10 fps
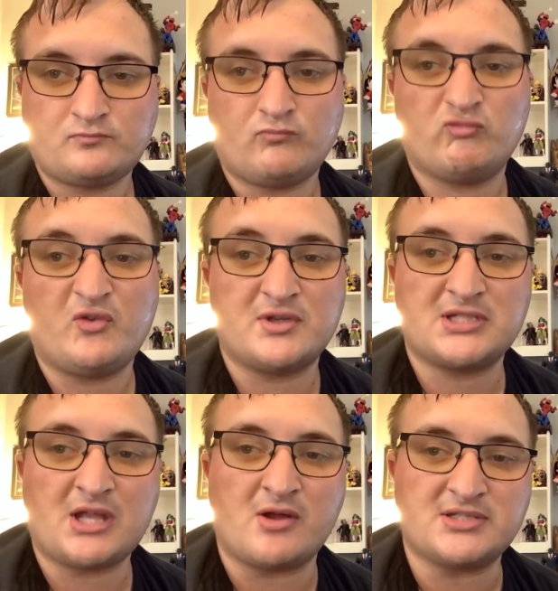My friends
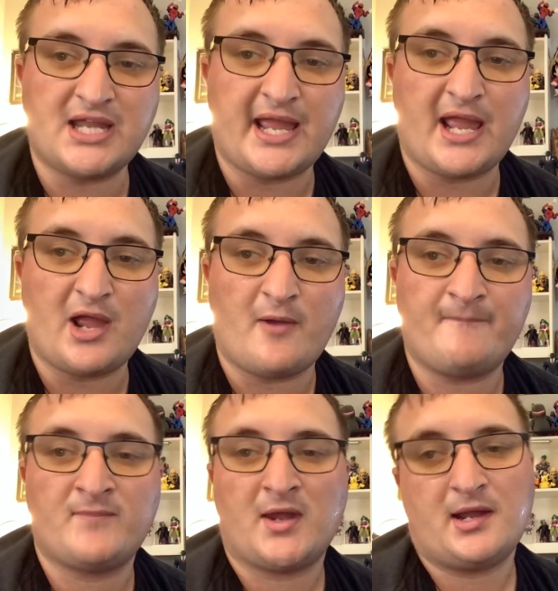down town.
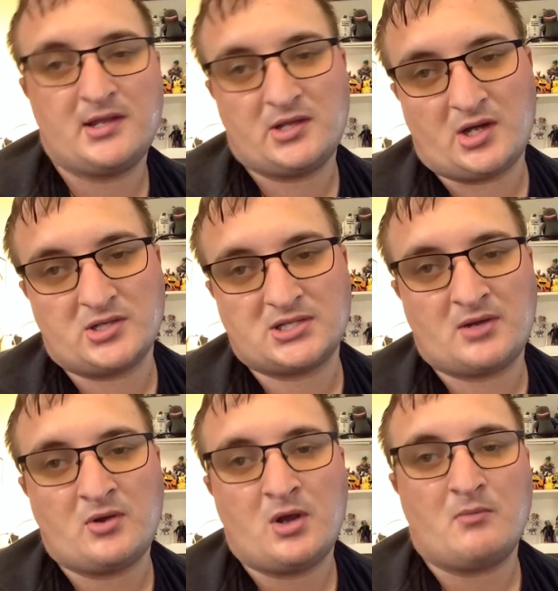And
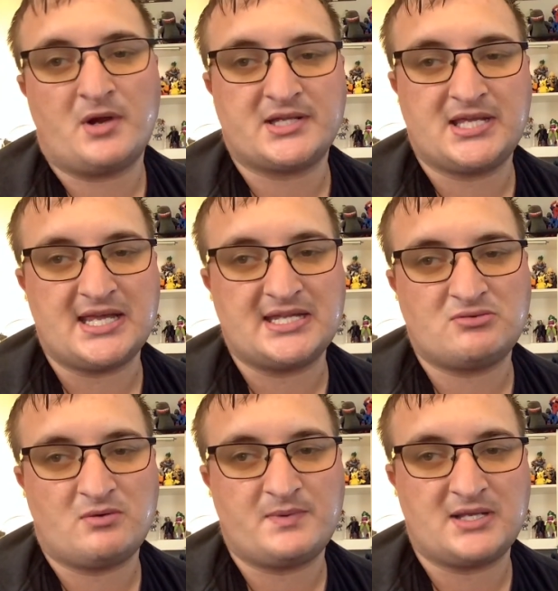also, my kids
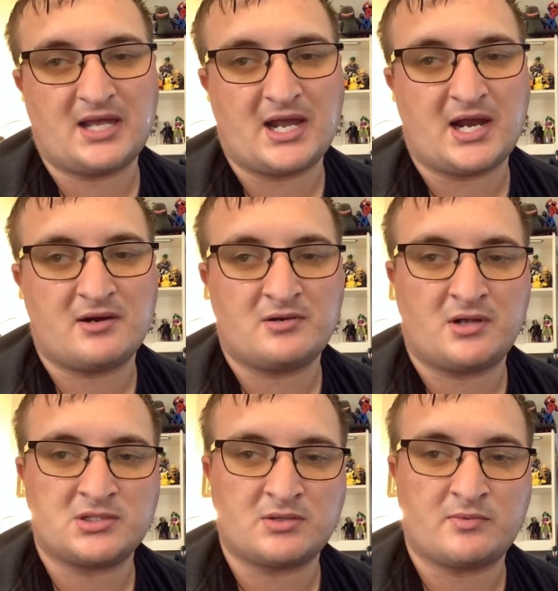will be there, and
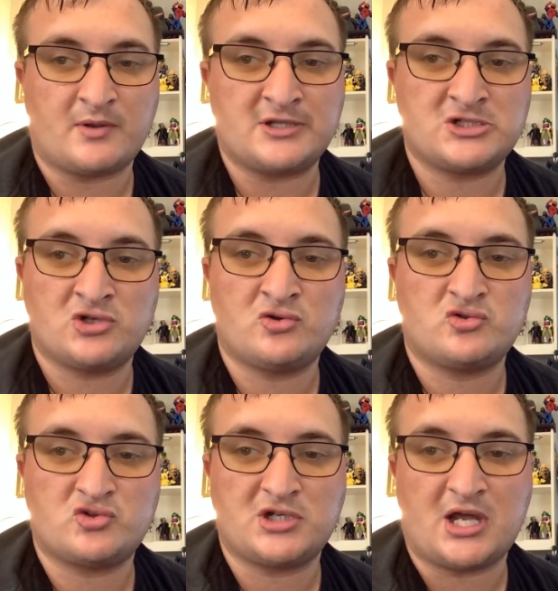also, there's 2
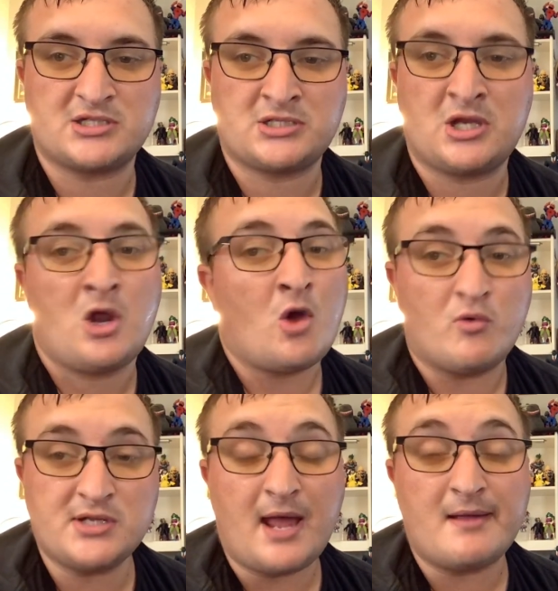tree houses.
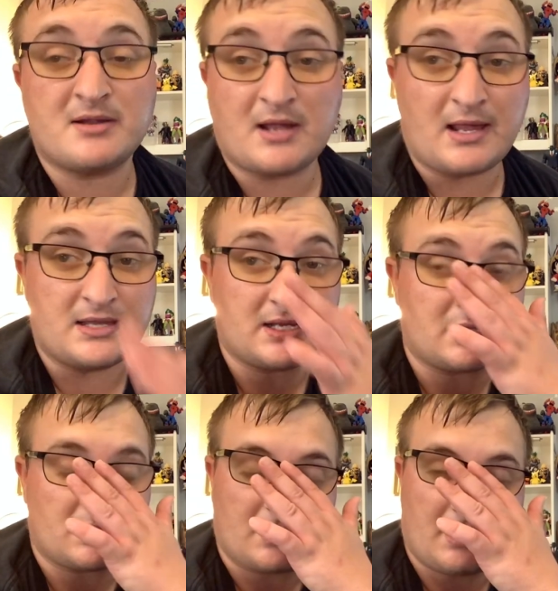With that, I think I
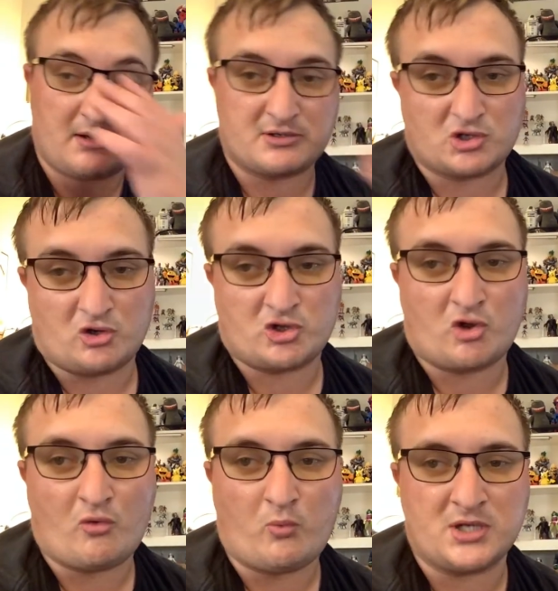never told
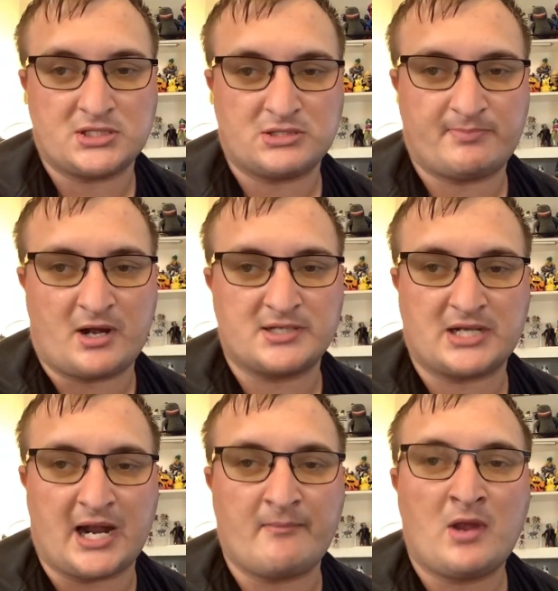you, once upon a
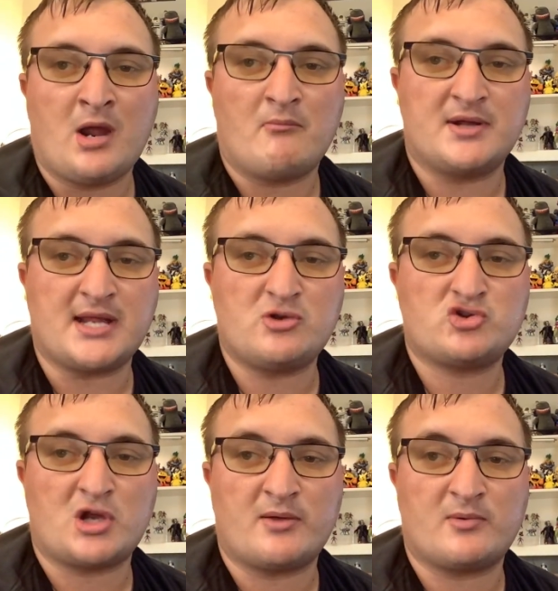time, my dad was
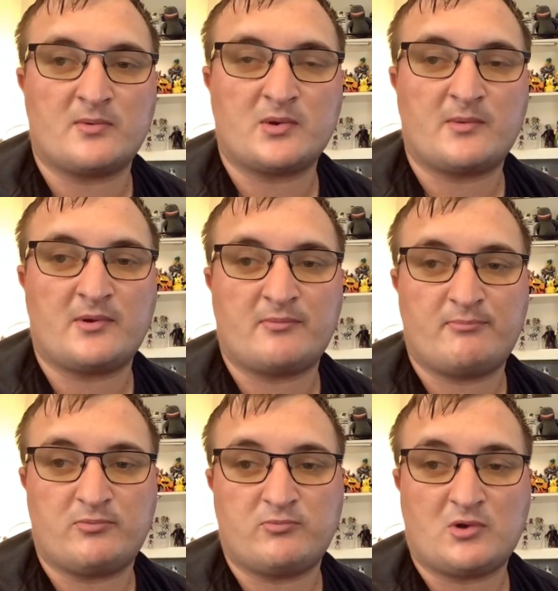trying to
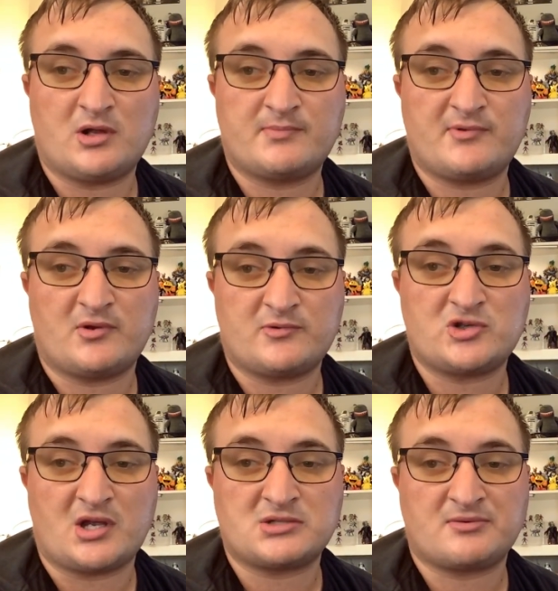go to a
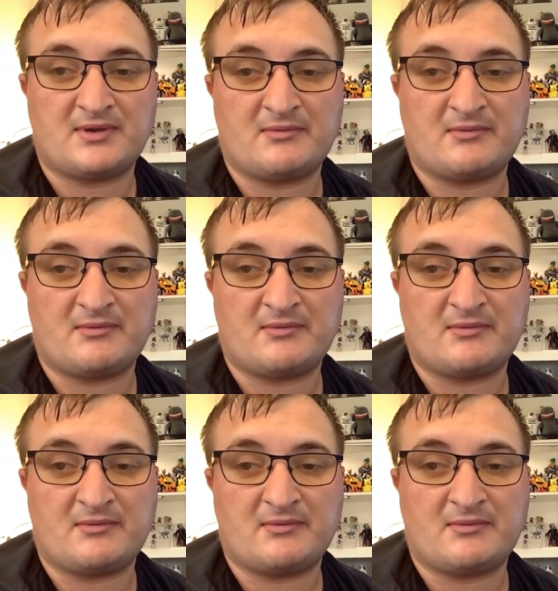tree house for me